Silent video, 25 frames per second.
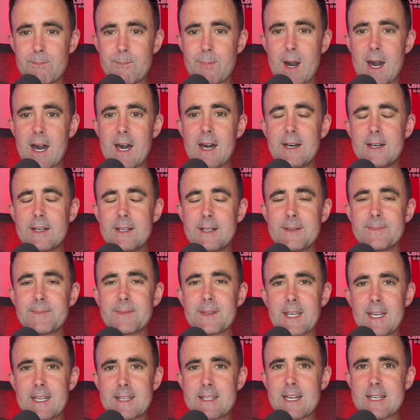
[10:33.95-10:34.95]
But
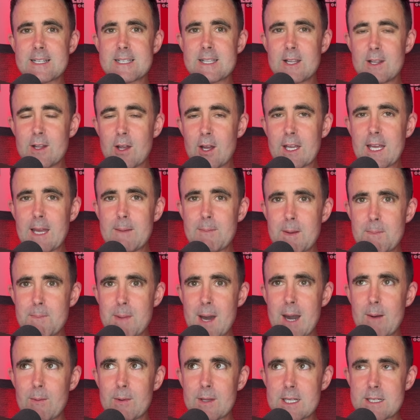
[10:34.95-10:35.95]
it does look like he'd be
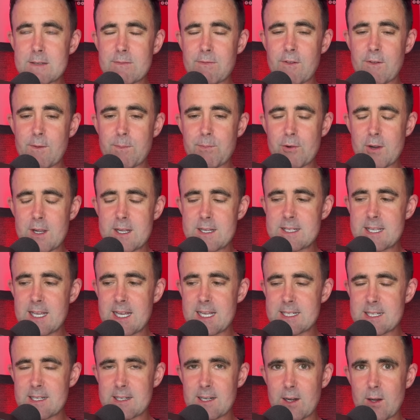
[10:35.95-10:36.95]
back with us for
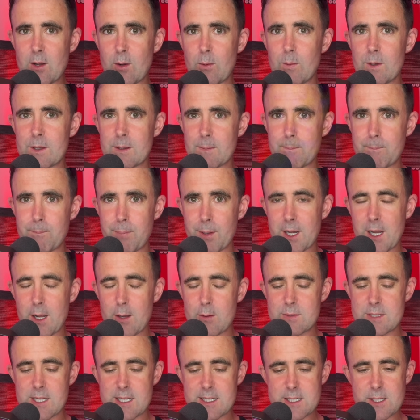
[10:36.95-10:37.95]
pre-season, along with a
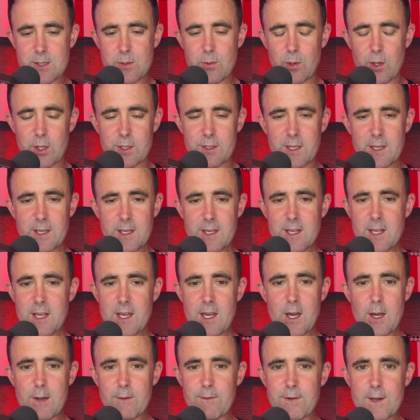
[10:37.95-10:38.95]
bloated squad.
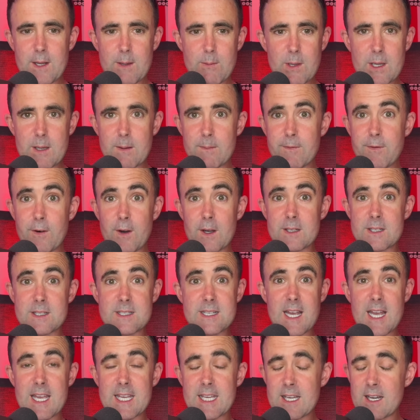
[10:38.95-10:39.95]
Hopefully we can find a
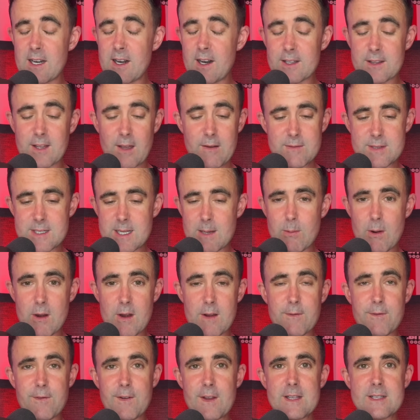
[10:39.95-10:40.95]
taker. I don't see where he
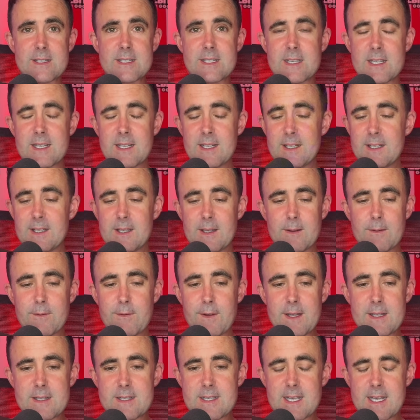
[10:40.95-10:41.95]
fits
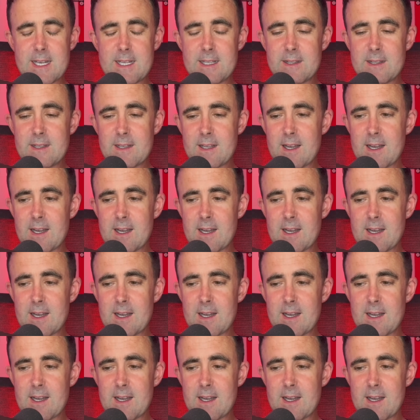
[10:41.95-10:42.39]
in.